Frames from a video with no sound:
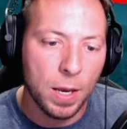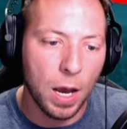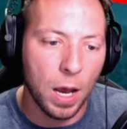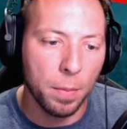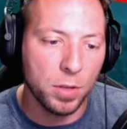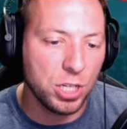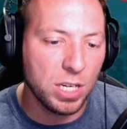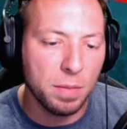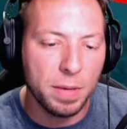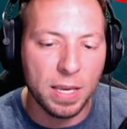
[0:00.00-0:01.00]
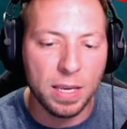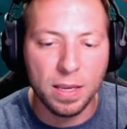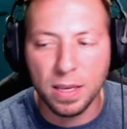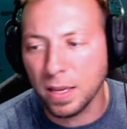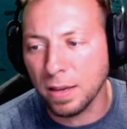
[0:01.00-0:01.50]
The GDP,
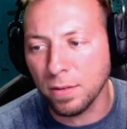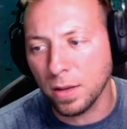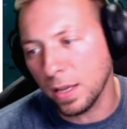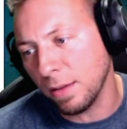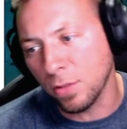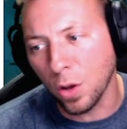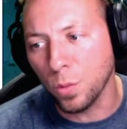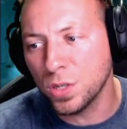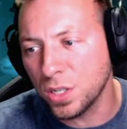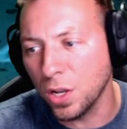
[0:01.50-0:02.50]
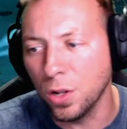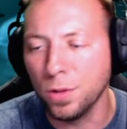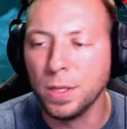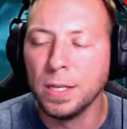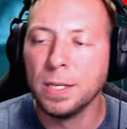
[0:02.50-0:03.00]
even though it was
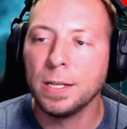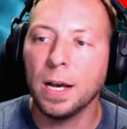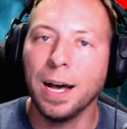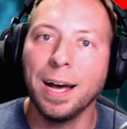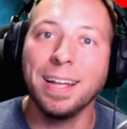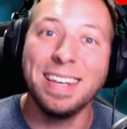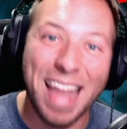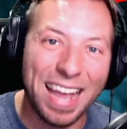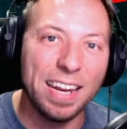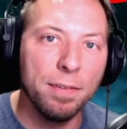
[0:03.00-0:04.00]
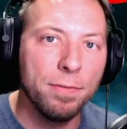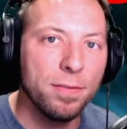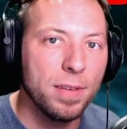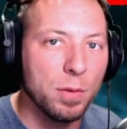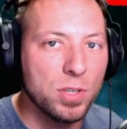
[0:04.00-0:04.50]
still
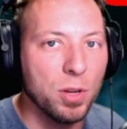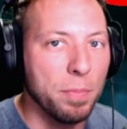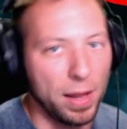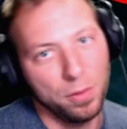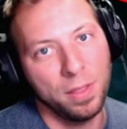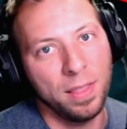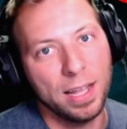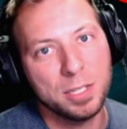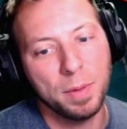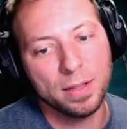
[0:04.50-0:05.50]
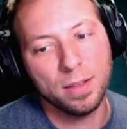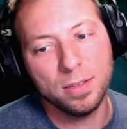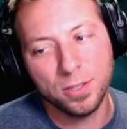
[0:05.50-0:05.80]
negative, it was still better than they expected.